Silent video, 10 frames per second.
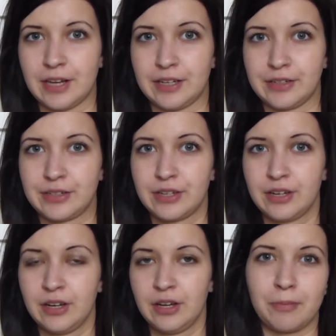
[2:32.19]

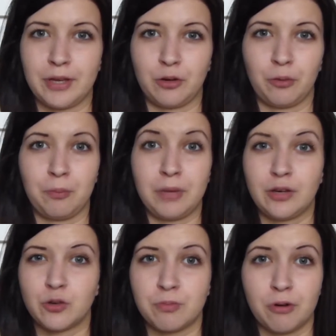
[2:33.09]
and they don't
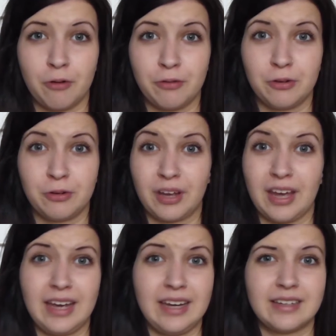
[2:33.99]
mean to
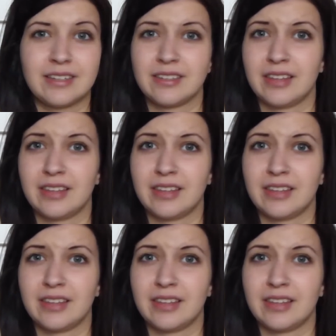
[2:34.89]
provocate,